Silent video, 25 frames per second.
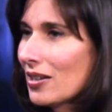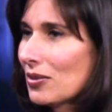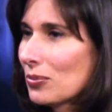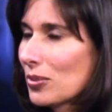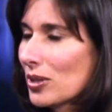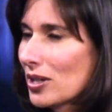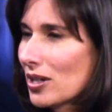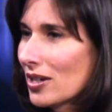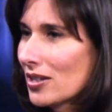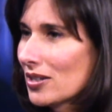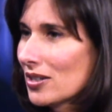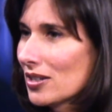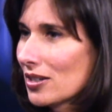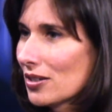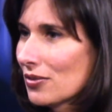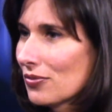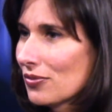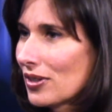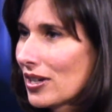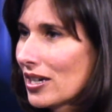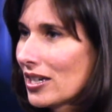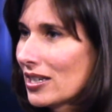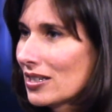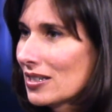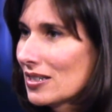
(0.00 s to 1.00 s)
and we
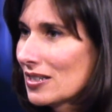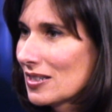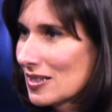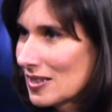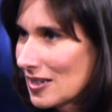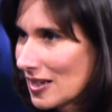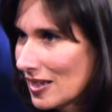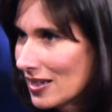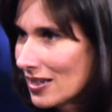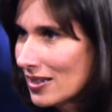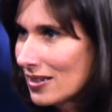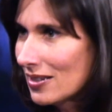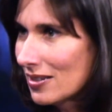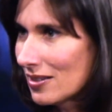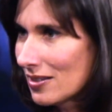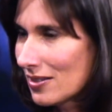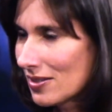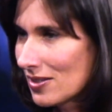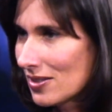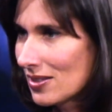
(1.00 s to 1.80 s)
identified 10